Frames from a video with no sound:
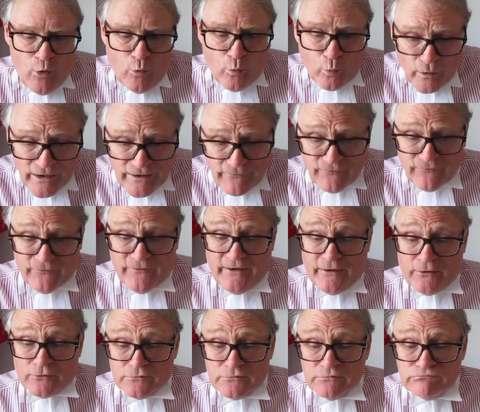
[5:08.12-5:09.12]
We
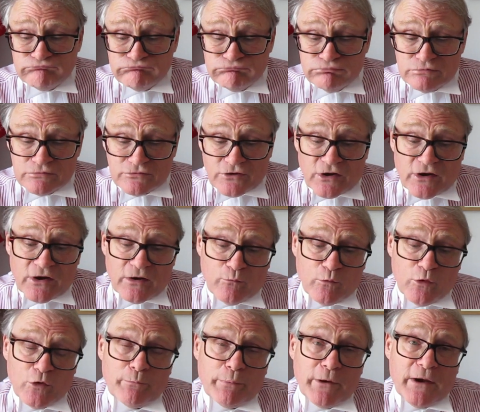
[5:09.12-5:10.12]
feel that it
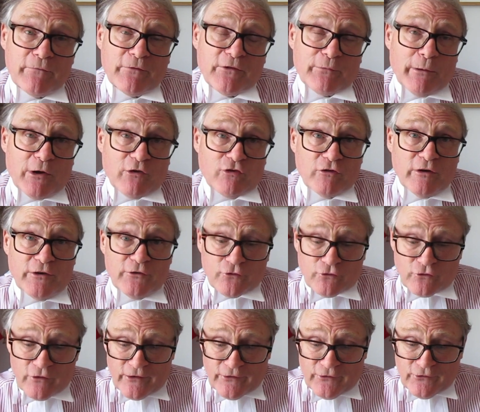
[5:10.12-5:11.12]
will be of special
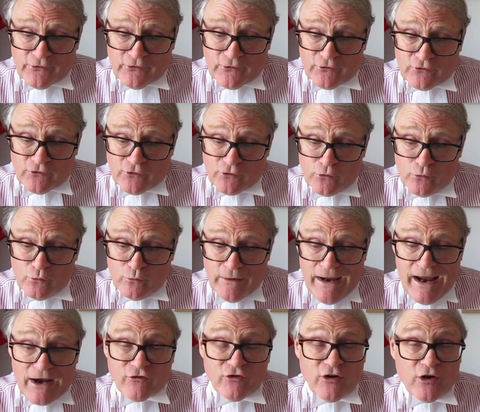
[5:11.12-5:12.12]
interest to
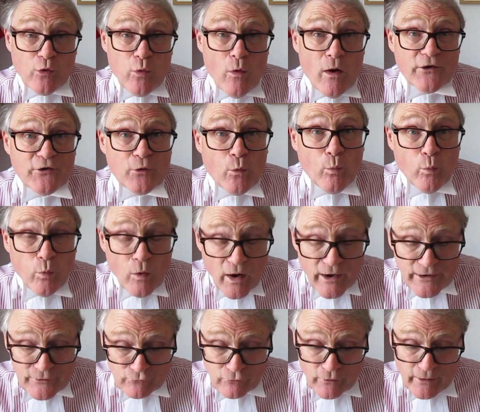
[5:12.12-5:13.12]
actually quite a
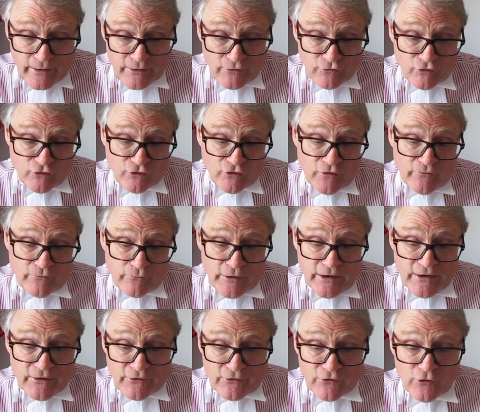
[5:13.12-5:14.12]
wide range of
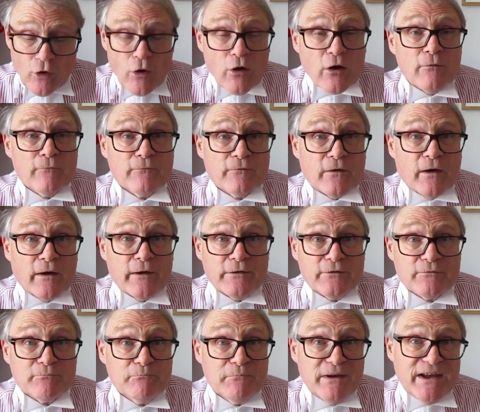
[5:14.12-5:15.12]
readers, not
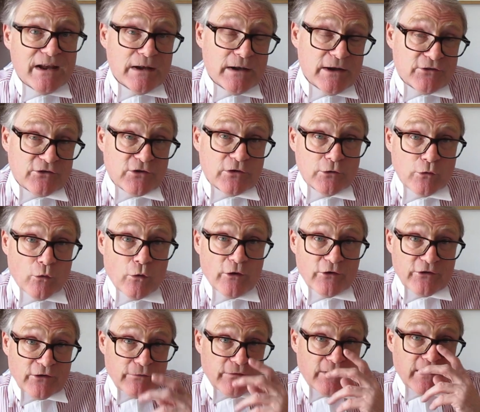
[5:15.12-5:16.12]
confined merely to
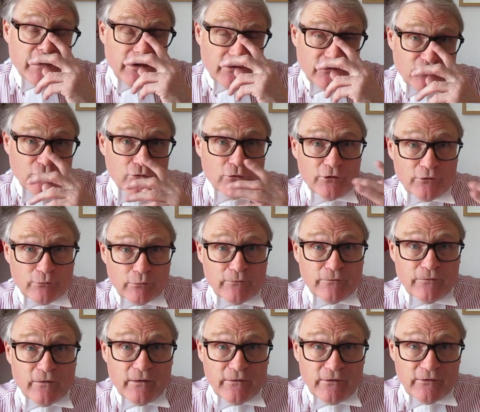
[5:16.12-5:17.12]
lawyers. I think historians will
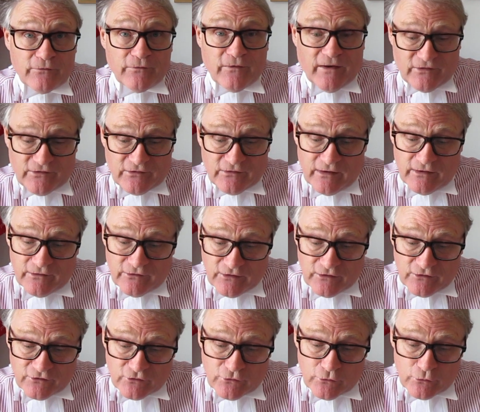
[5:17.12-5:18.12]
find this
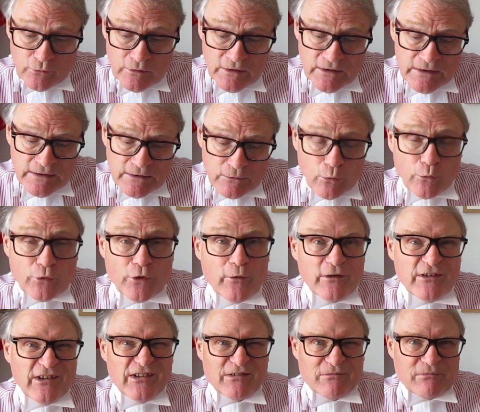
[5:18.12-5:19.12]
fascinating too, although
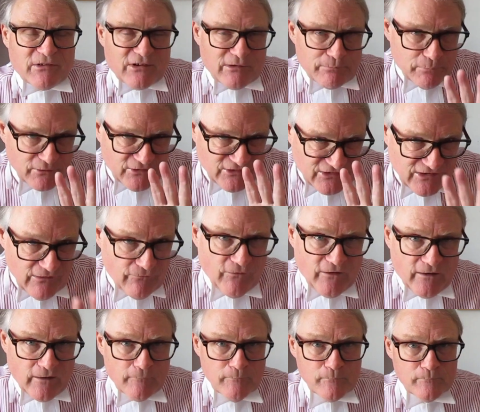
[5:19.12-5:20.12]
it is
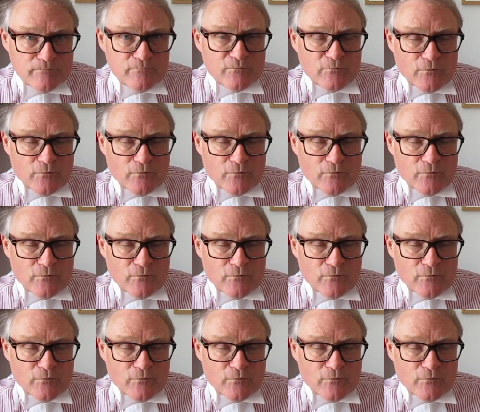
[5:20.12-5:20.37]
specific and